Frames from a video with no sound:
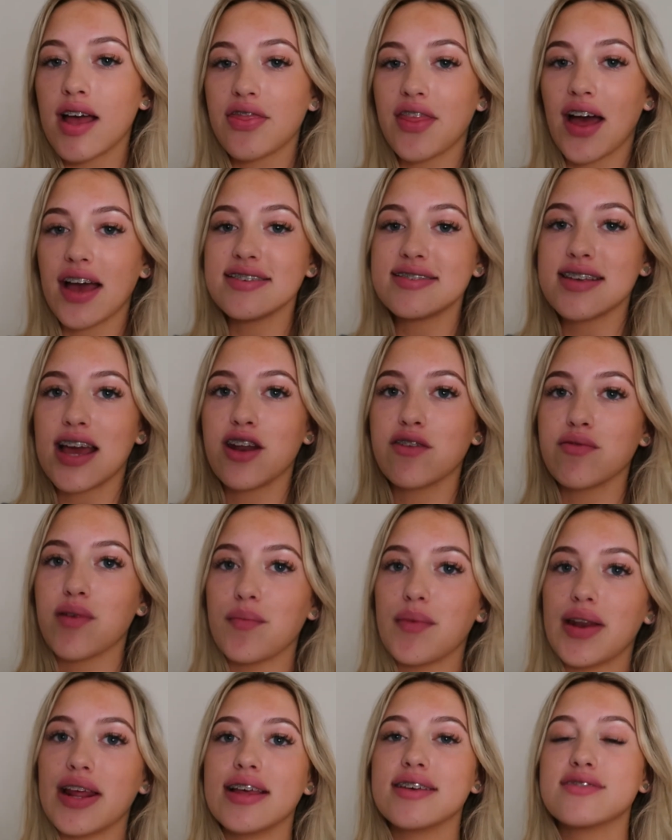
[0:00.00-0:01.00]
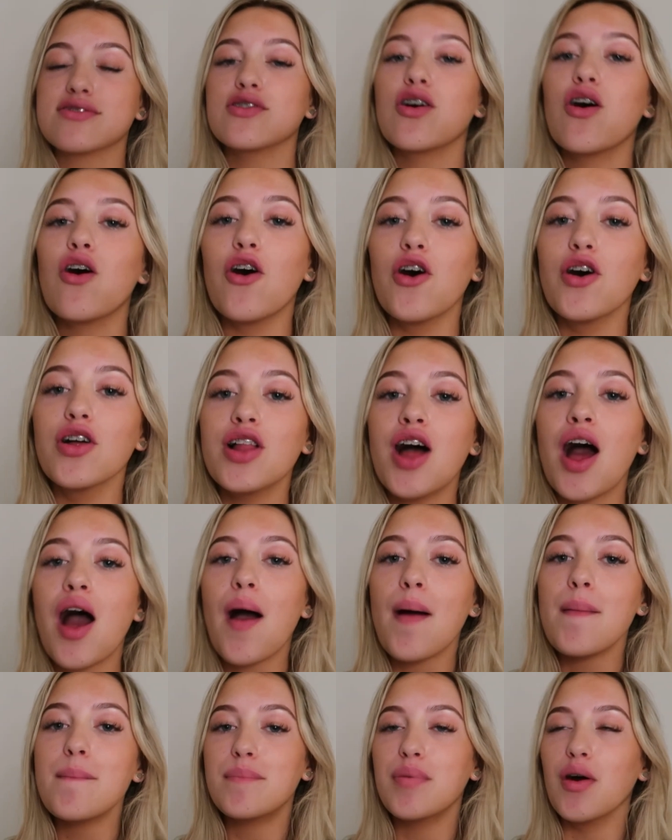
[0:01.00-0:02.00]
That is the end of my mini little haul,
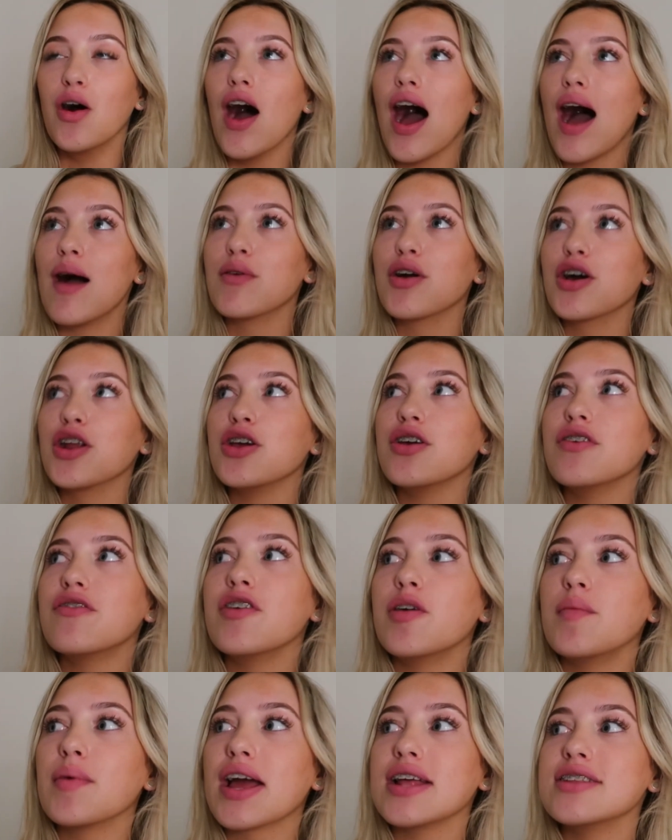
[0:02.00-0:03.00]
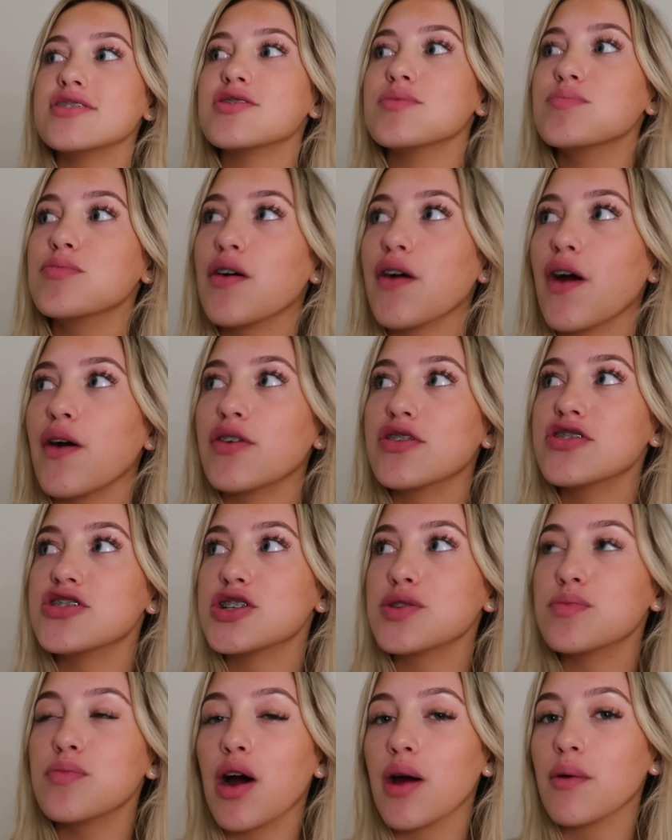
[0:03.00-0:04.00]
but I'm going to film again tomorrow because
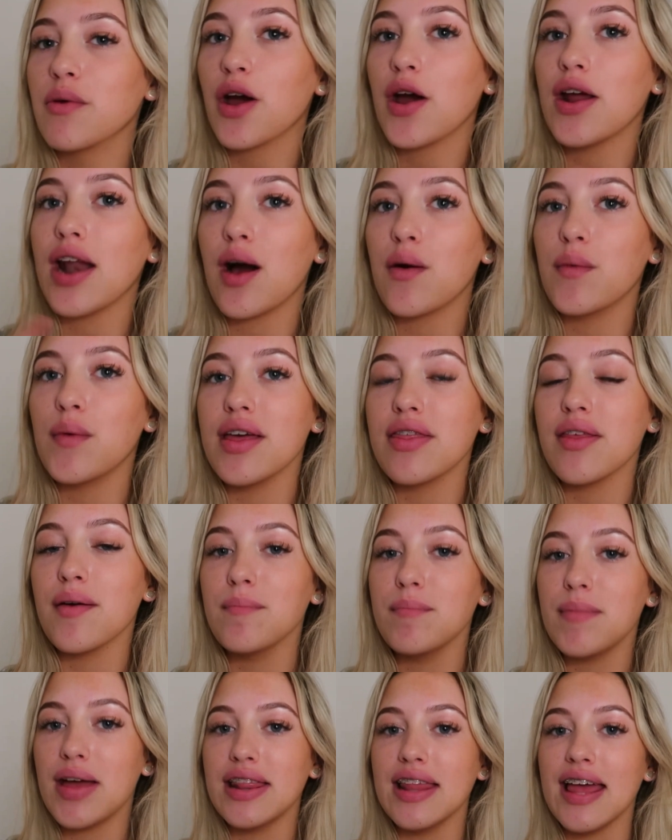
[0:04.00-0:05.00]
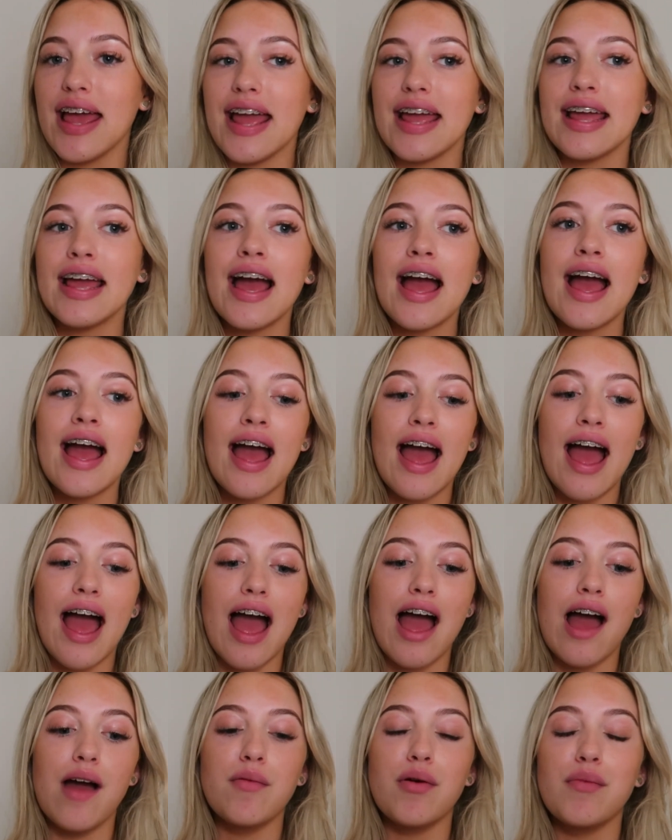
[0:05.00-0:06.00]
tomorrow I'm going out with Millie
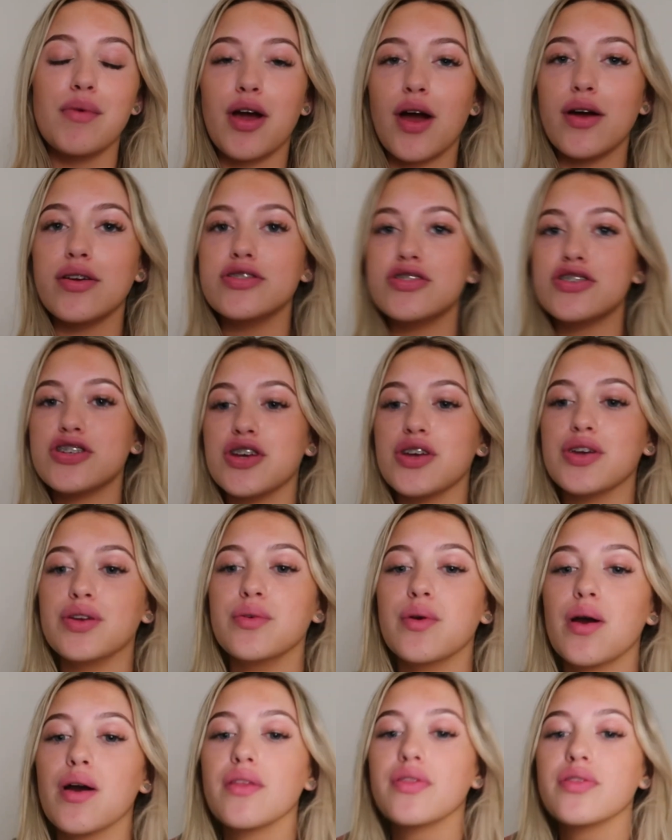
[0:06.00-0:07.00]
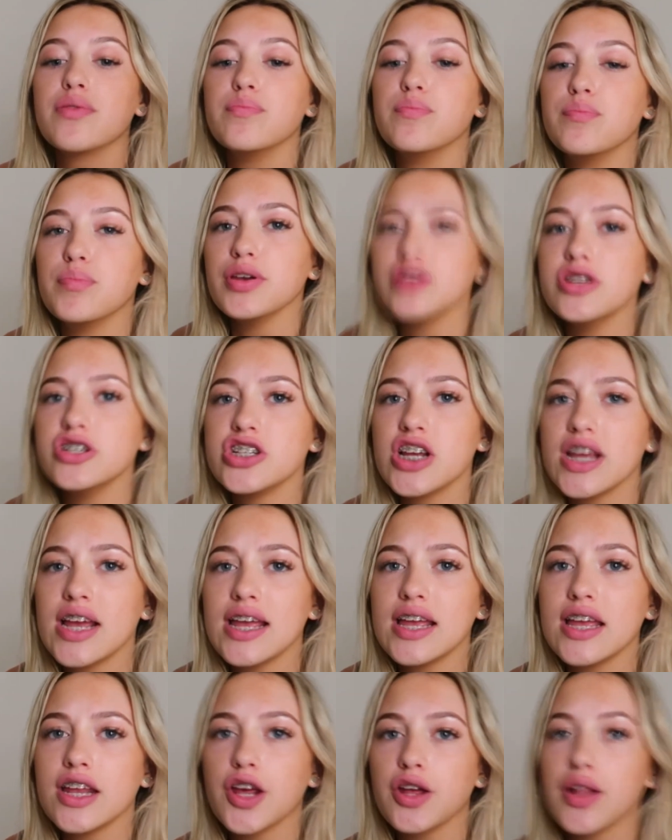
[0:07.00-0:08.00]
and we're going to Bougie,
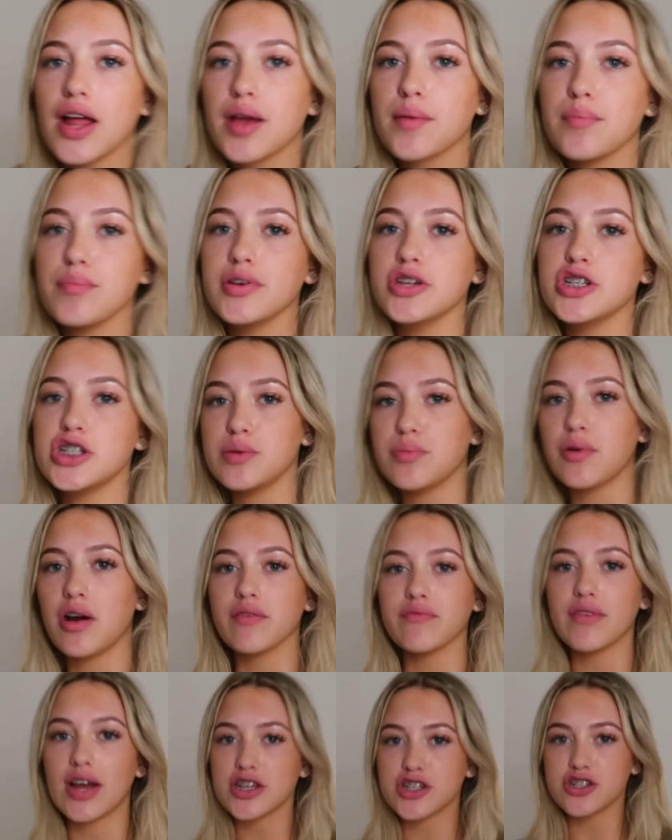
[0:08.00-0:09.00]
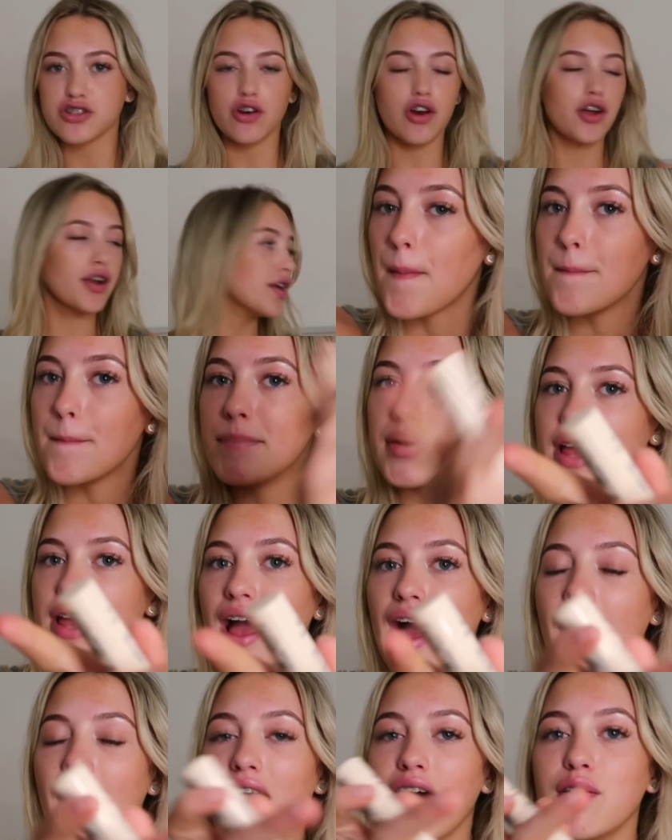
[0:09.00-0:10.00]
you know, like Bougie Bar and Restaurant. But
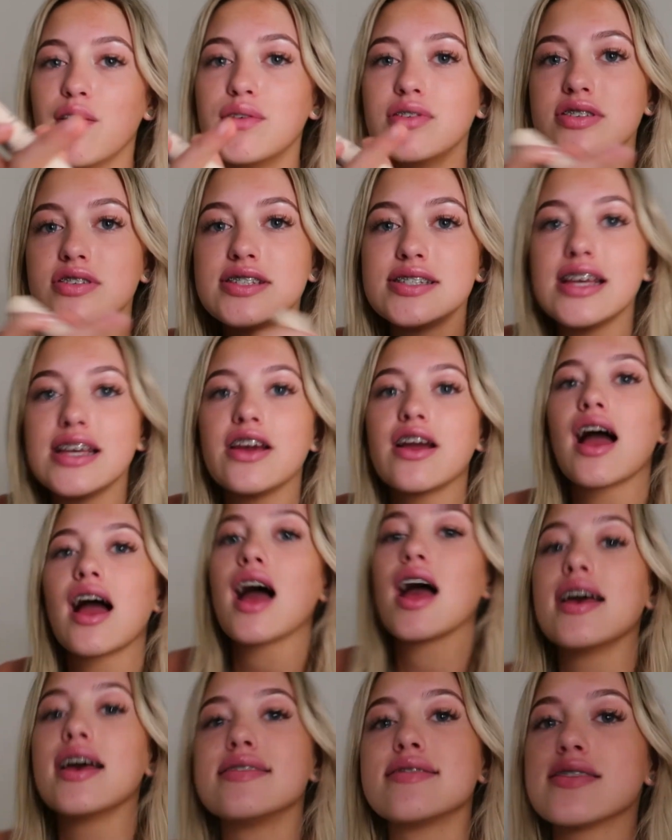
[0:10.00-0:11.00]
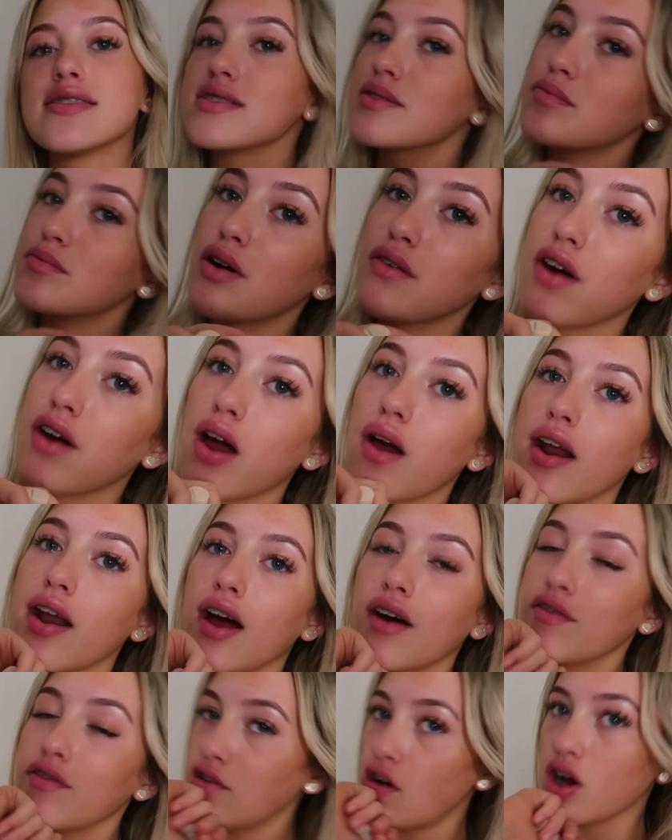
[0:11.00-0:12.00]
yeah, I'll see you guys tomorrow and
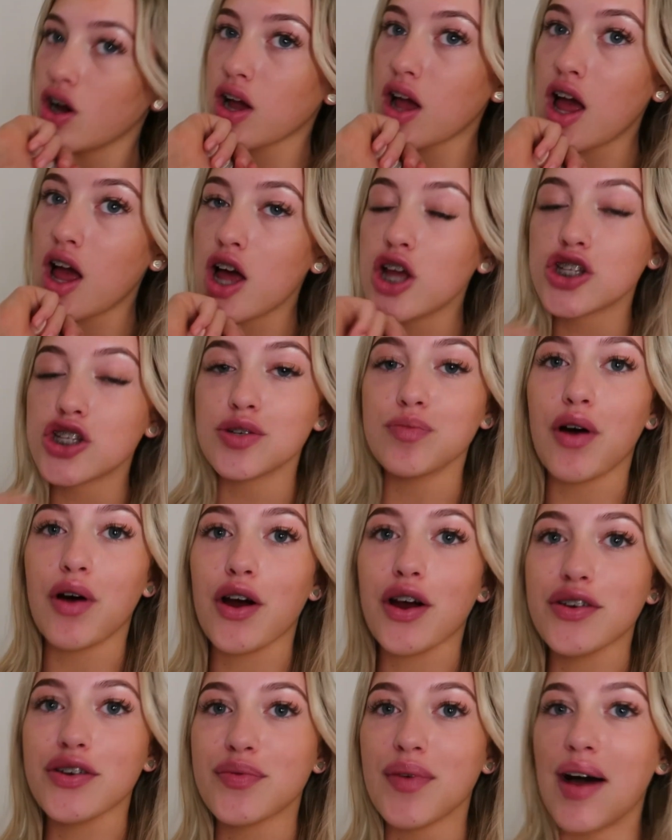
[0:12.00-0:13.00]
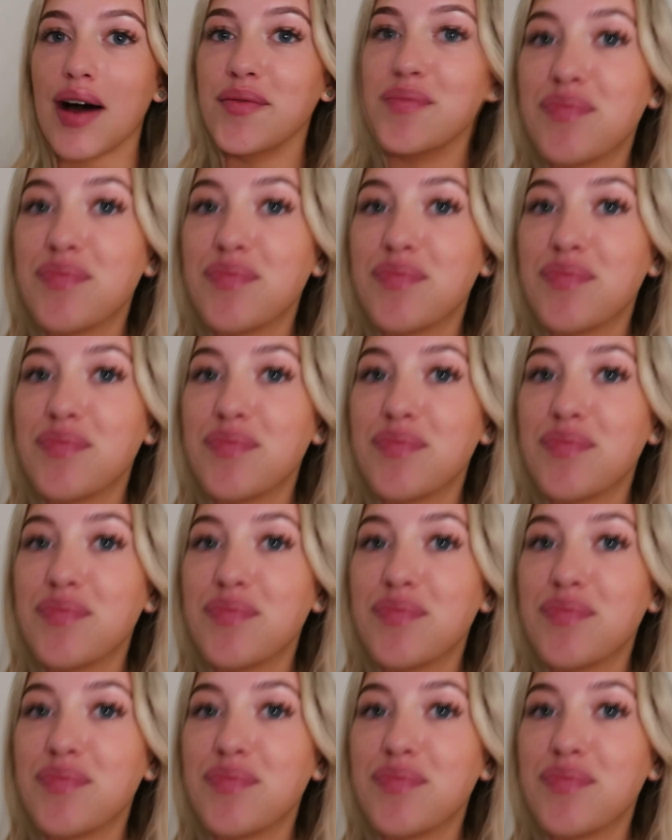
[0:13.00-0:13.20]
I'll vlog tomorrow as well.